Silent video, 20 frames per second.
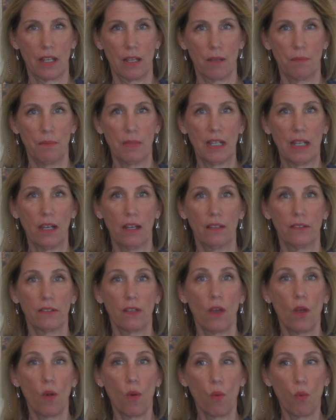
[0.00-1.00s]

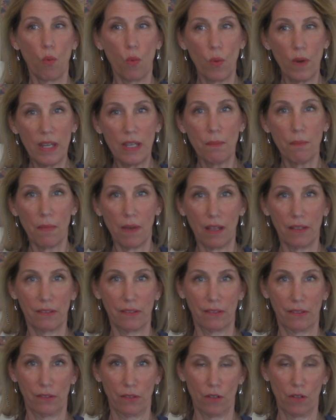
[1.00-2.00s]
because we must
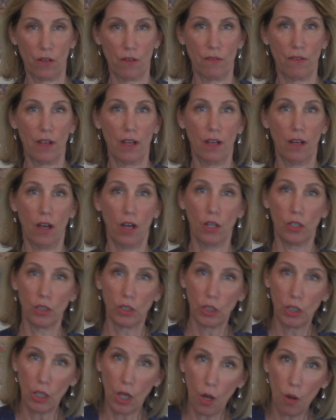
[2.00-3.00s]
serve a
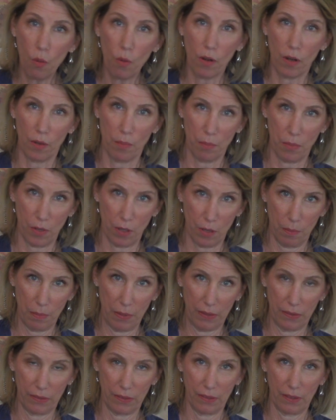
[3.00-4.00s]
lower
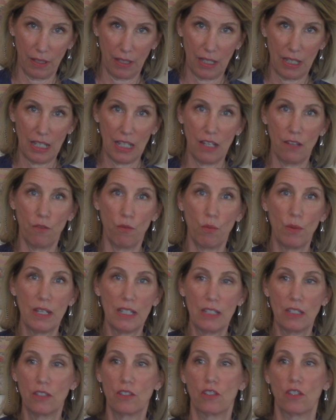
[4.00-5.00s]
purpose if
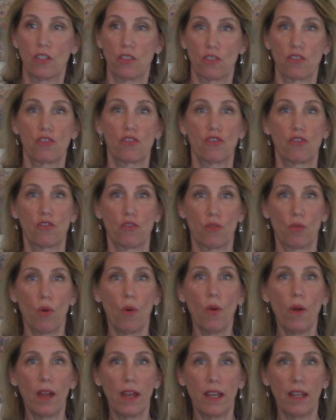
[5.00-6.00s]
we
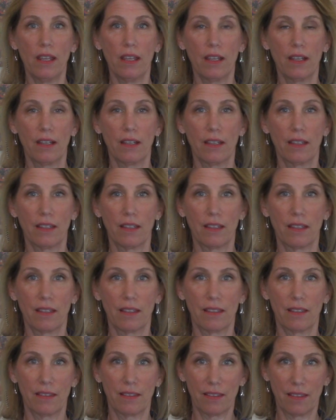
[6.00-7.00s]
destroy
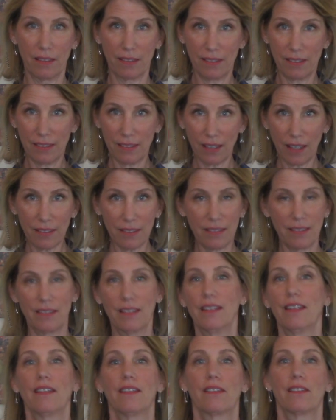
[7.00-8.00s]
the
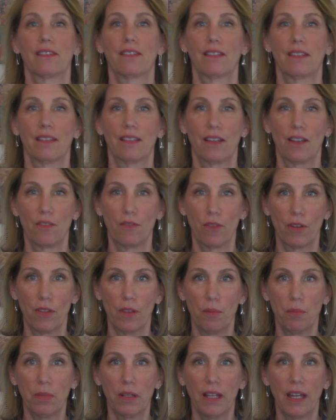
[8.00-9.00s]
sustenance for the
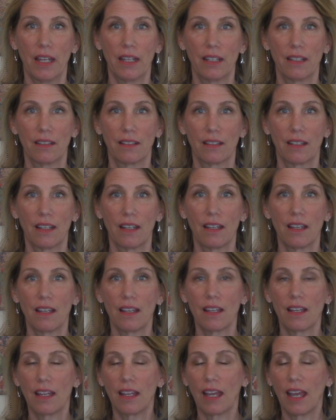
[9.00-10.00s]
planet.
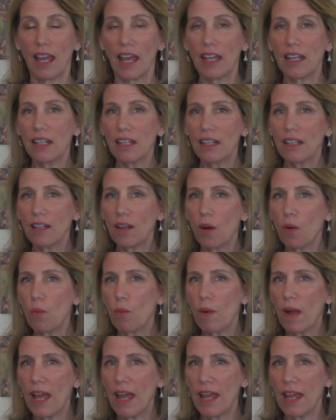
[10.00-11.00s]
And in a
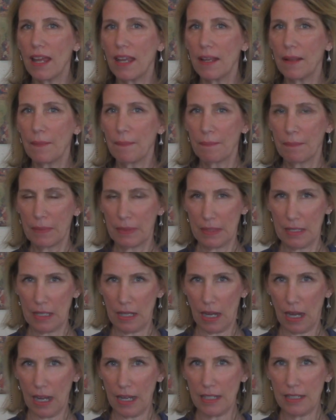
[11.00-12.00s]
way, the
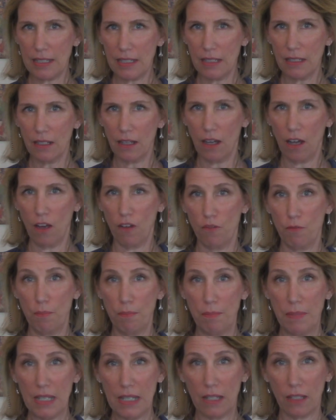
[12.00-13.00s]
idea of
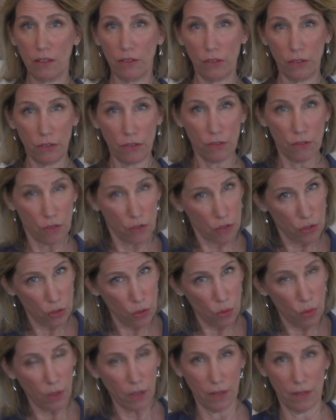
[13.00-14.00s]
being
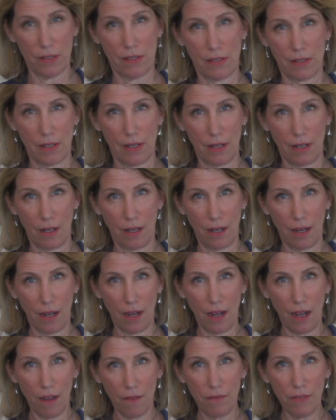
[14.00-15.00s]
stewards
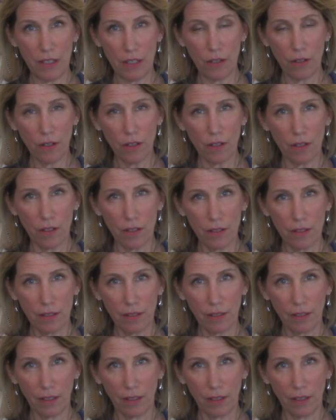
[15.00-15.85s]
of the earth